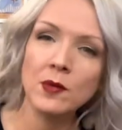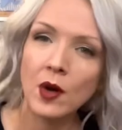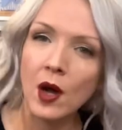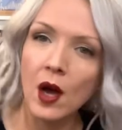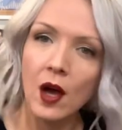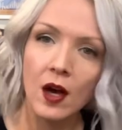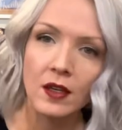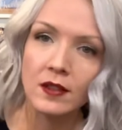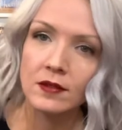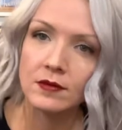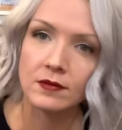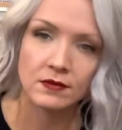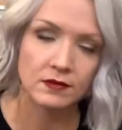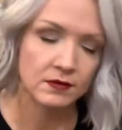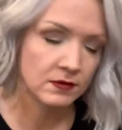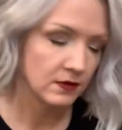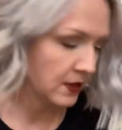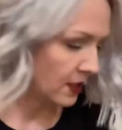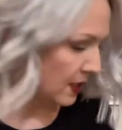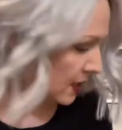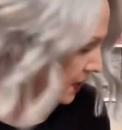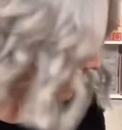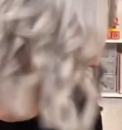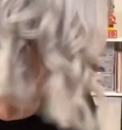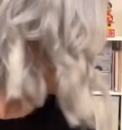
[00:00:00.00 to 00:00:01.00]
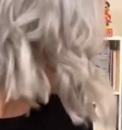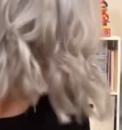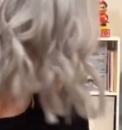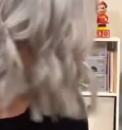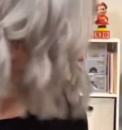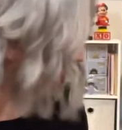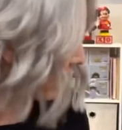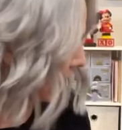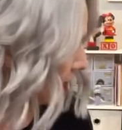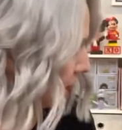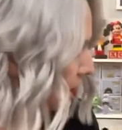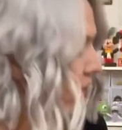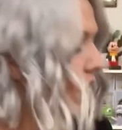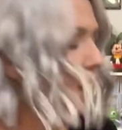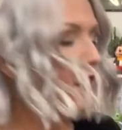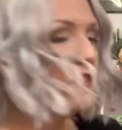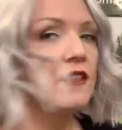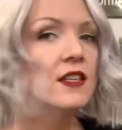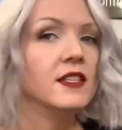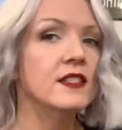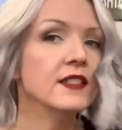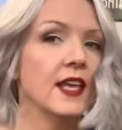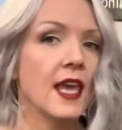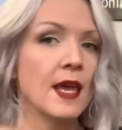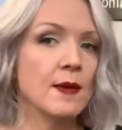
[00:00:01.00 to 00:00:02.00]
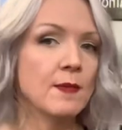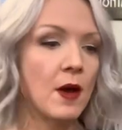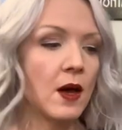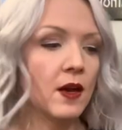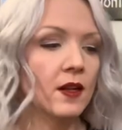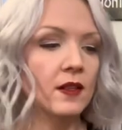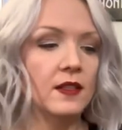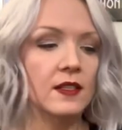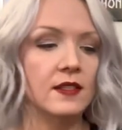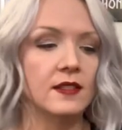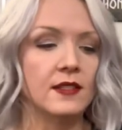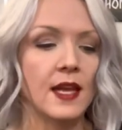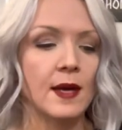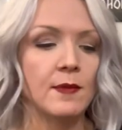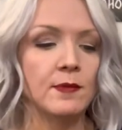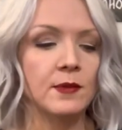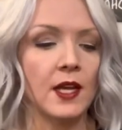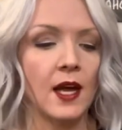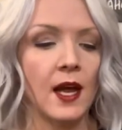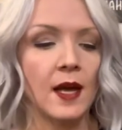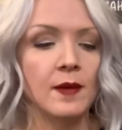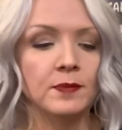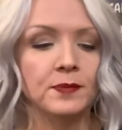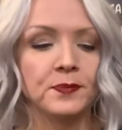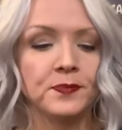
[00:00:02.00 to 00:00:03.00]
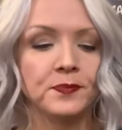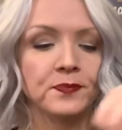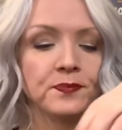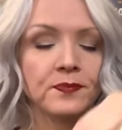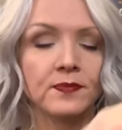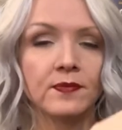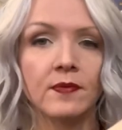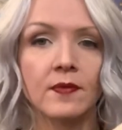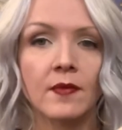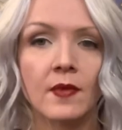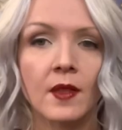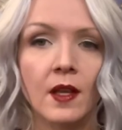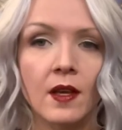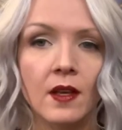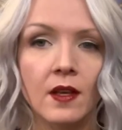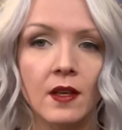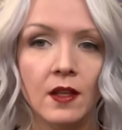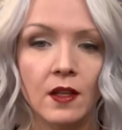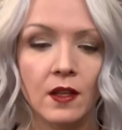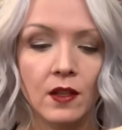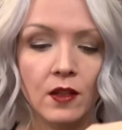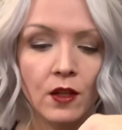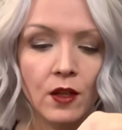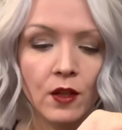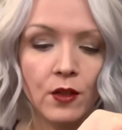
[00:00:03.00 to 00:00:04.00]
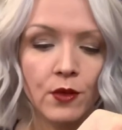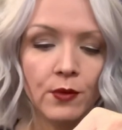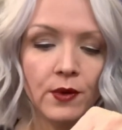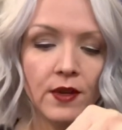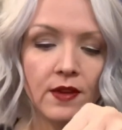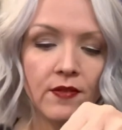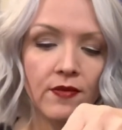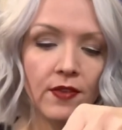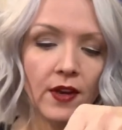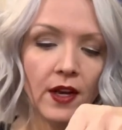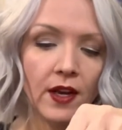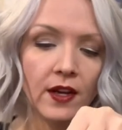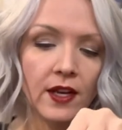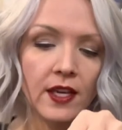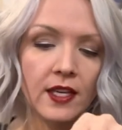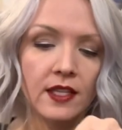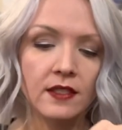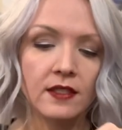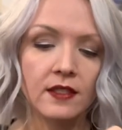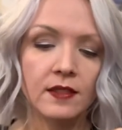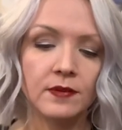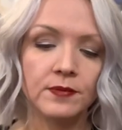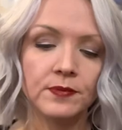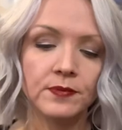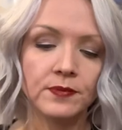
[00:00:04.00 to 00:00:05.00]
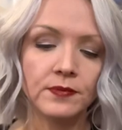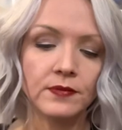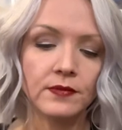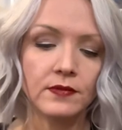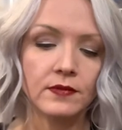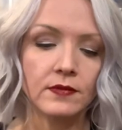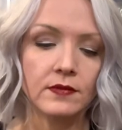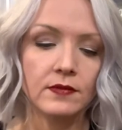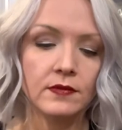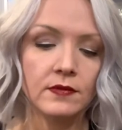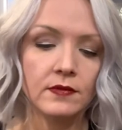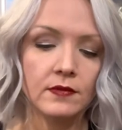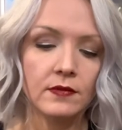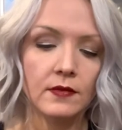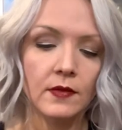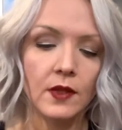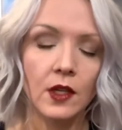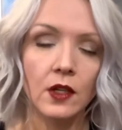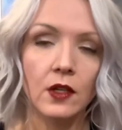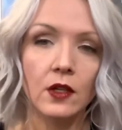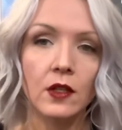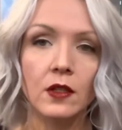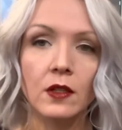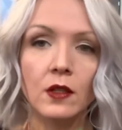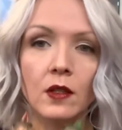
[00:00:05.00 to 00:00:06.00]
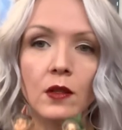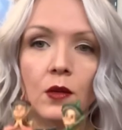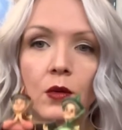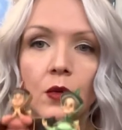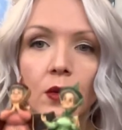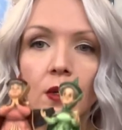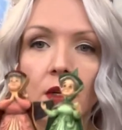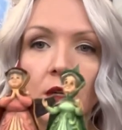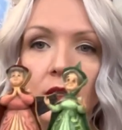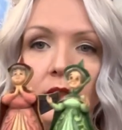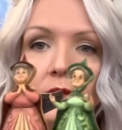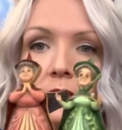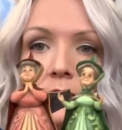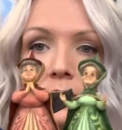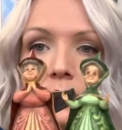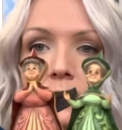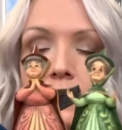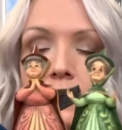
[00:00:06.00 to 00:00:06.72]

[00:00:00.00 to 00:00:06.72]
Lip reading: wrong, but I thought these came out at the same time. The three fairies. Good Lord.